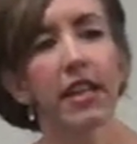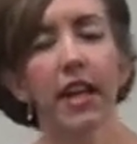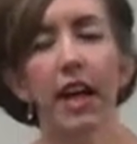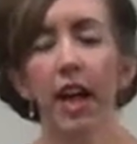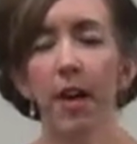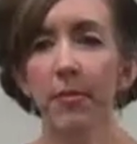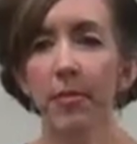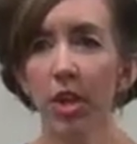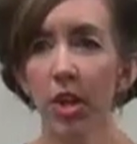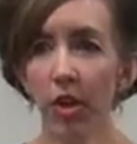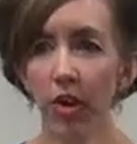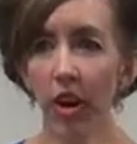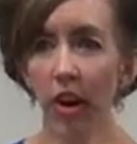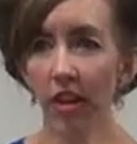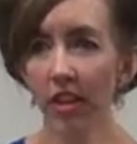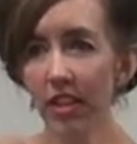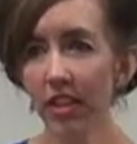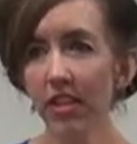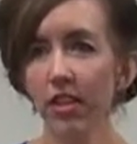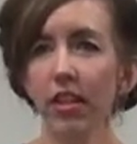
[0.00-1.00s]

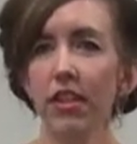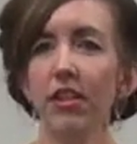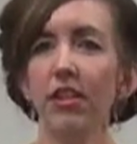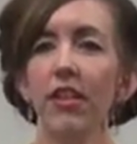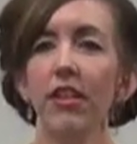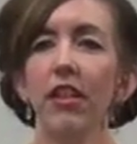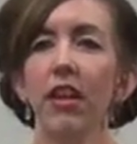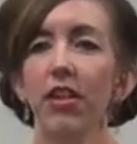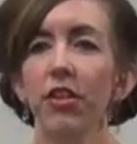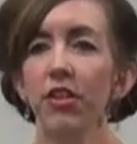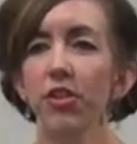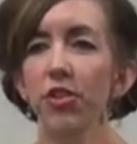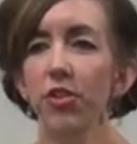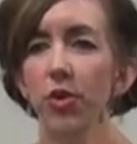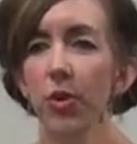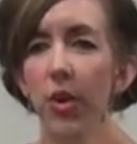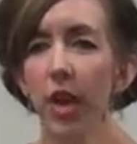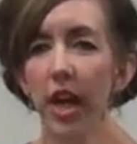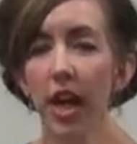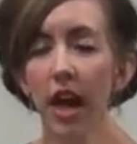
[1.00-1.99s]
Carly starts to tell a
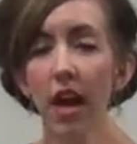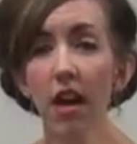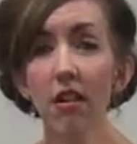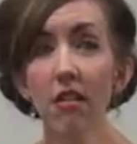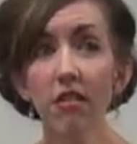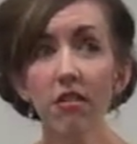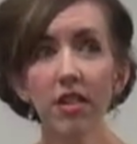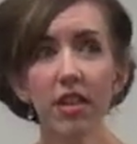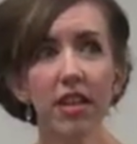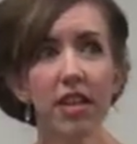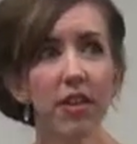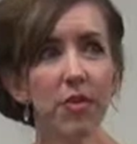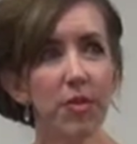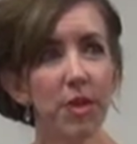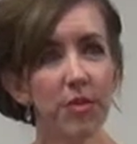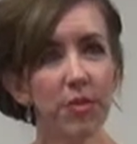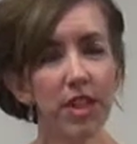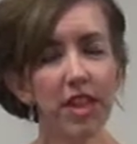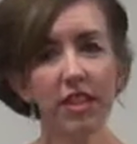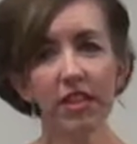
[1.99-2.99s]
story. Oh,
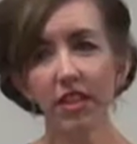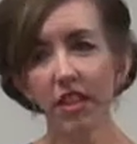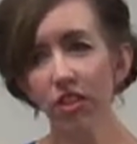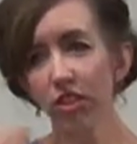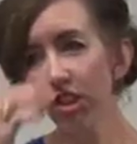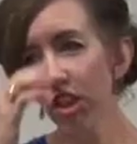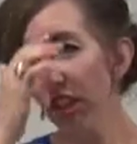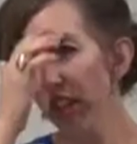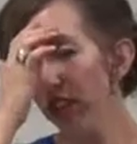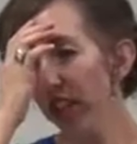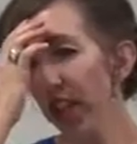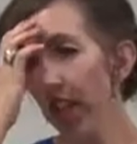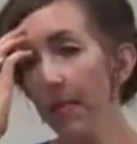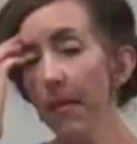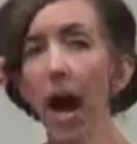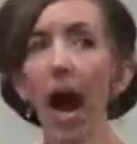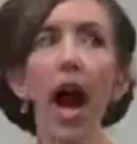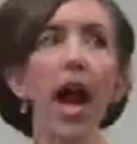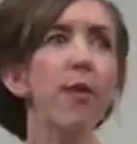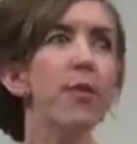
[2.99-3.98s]
we went to church
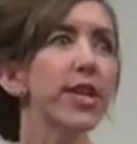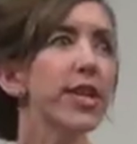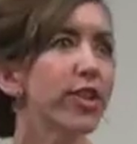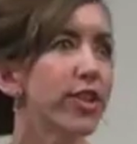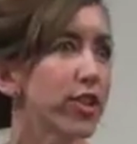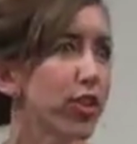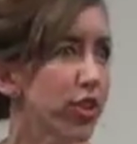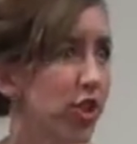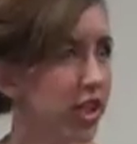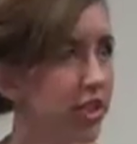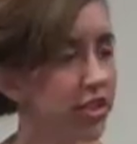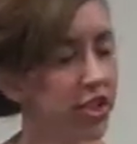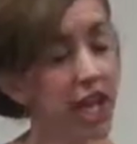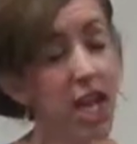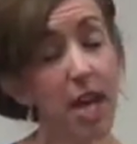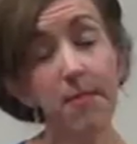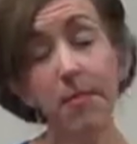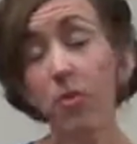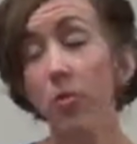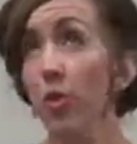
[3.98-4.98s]
camp. I went to church
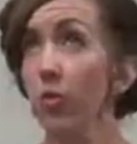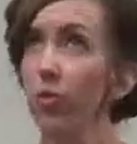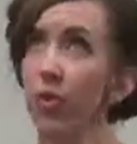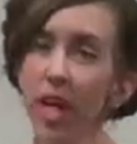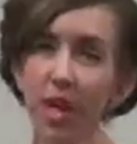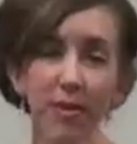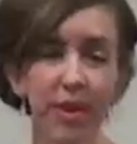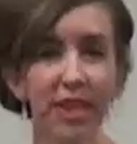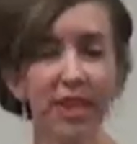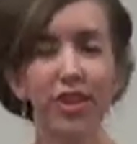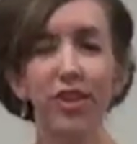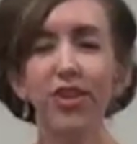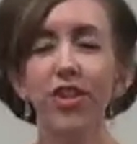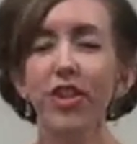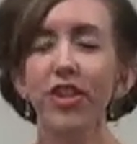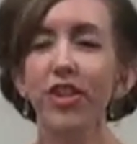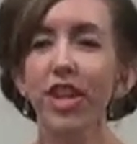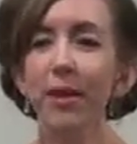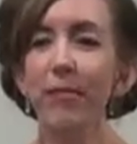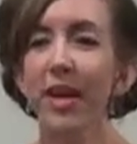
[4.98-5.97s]
camp, and when we went to
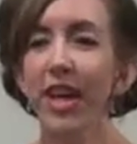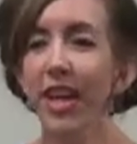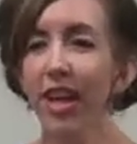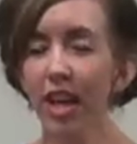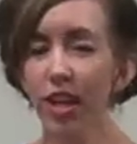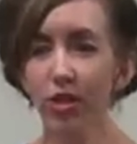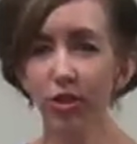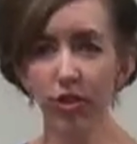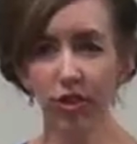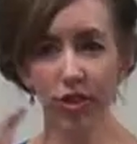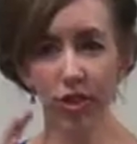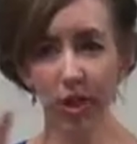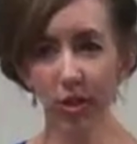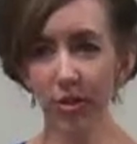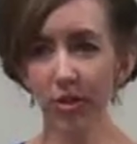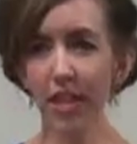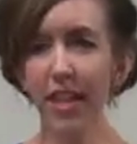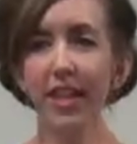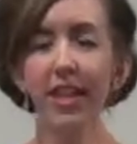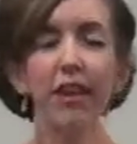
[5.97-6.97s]
church camp, and you just
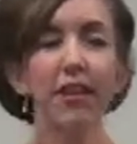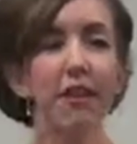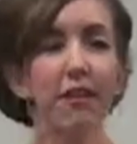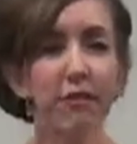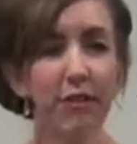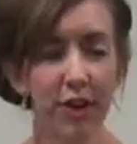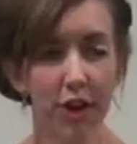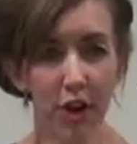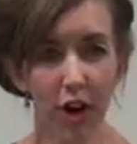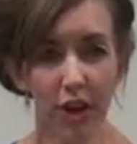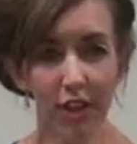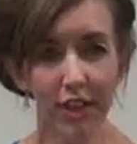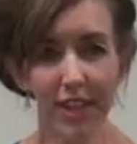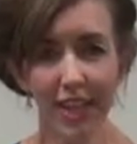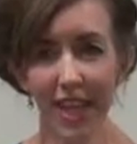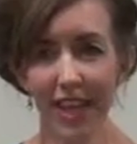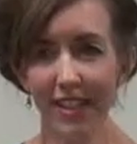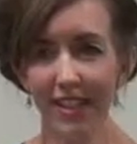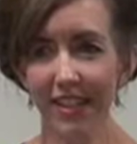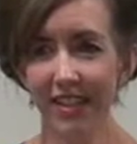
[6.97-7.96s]
totally cut off what
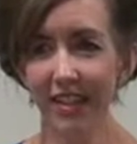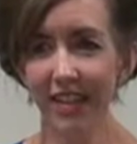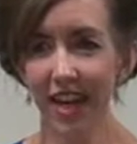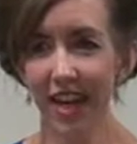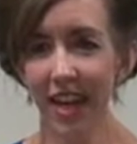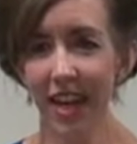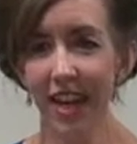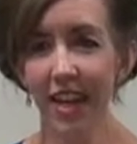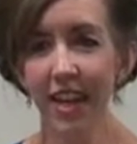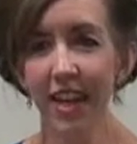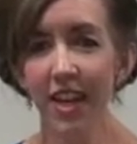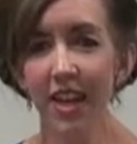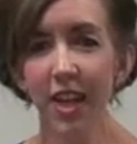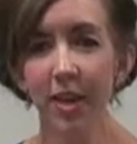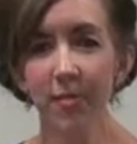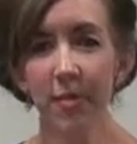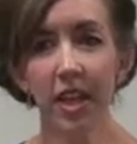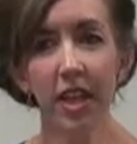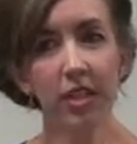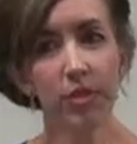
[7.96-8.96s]
Carly had to say
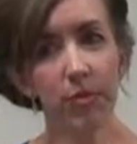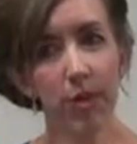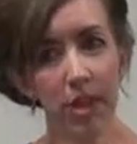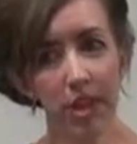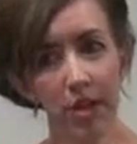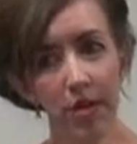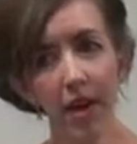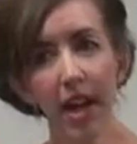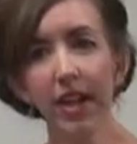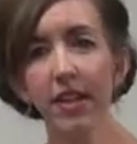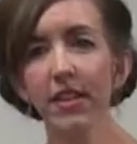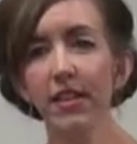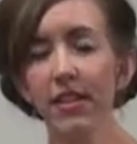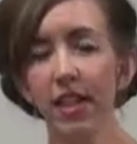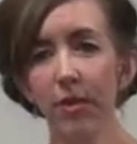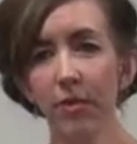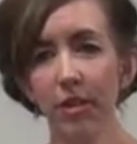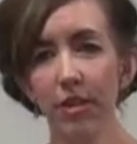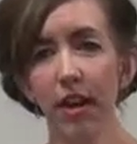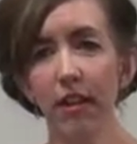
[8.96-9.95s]
because what you had to
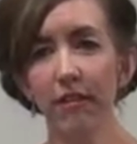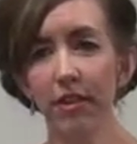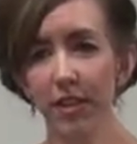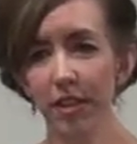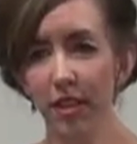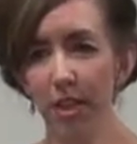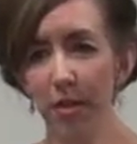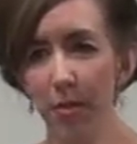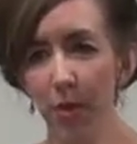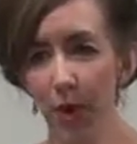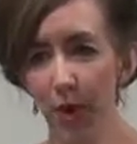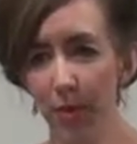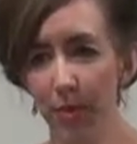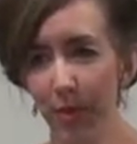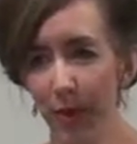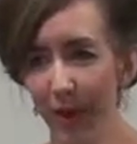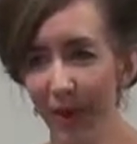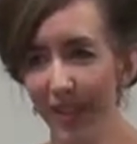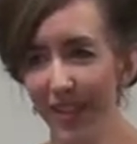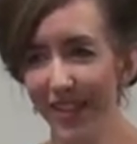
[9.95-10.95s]
say was obviously more
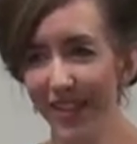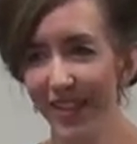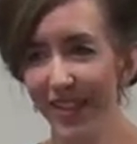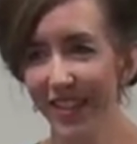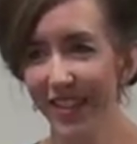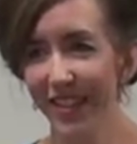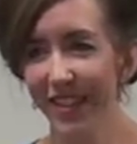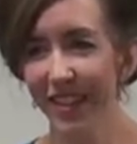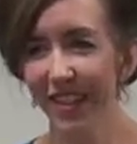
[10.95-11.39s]
important.